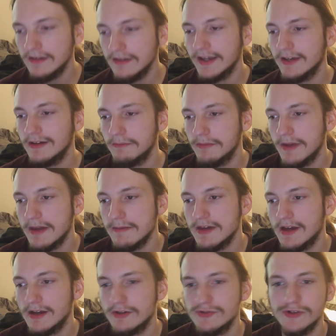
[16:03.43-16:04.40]
like,
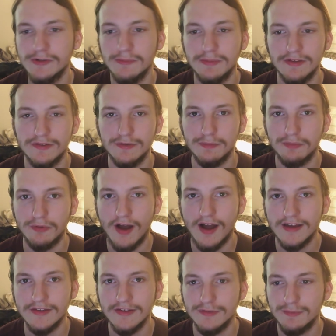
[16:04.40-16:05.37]
maybe I shouldn't be
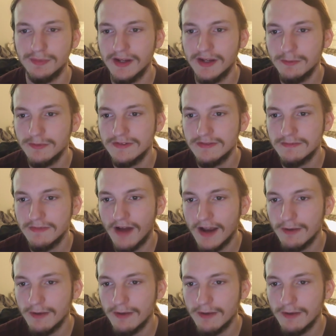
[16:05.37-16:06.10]
surprised, but I was